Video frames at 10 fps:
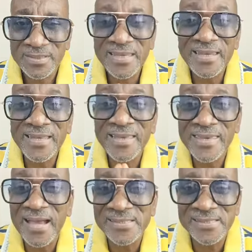Killing
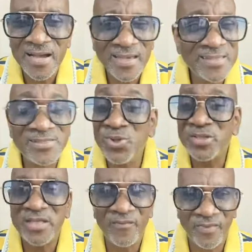cancer is
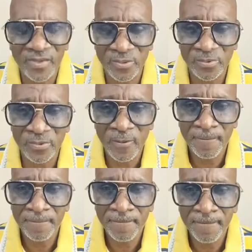nothing for you.
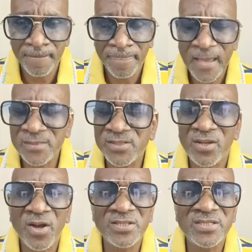And so,
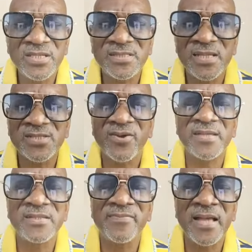Lord Jesus
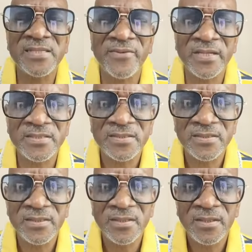Christ of Nazareth,
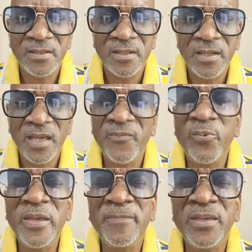if
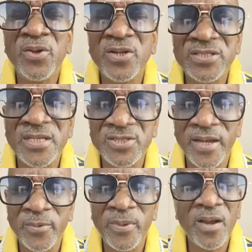we be your
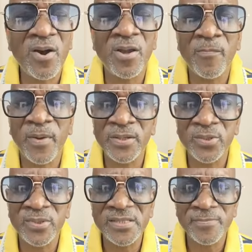children, we call upon
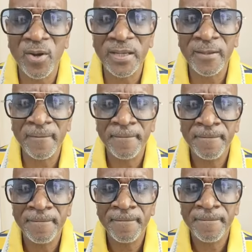you this morning.
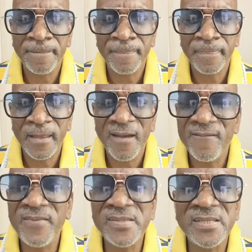
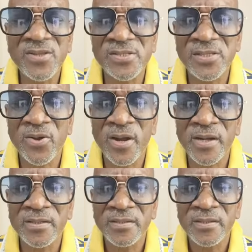Visit us, Lord.
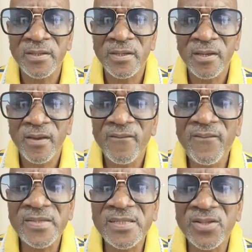
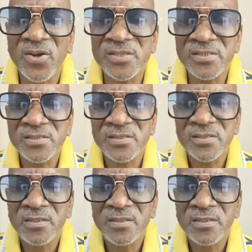Visit us.